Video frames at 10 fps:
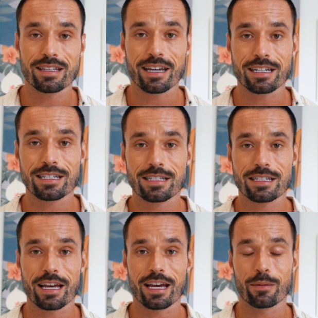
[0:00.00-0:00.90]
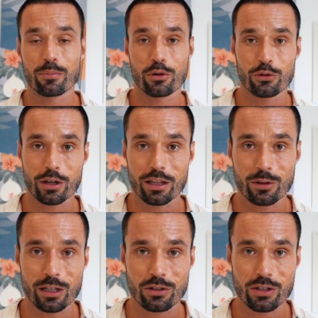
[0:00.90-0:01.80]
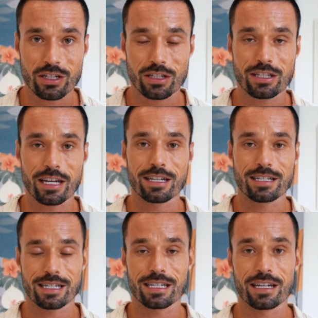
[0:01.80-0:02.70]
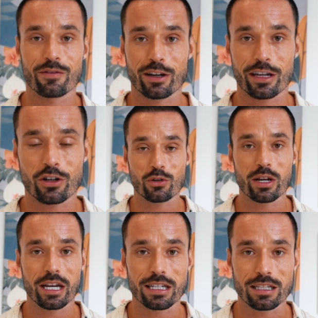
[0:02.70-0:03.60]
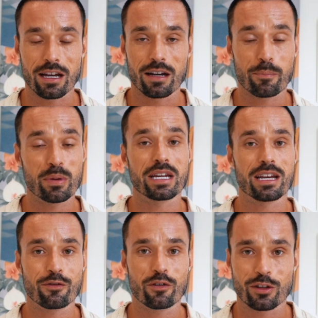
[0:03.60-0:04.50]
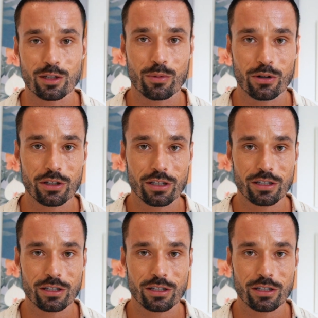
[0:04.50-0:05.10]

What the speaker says: the text and put it together with illustrations and see if I can create a PDF of this book.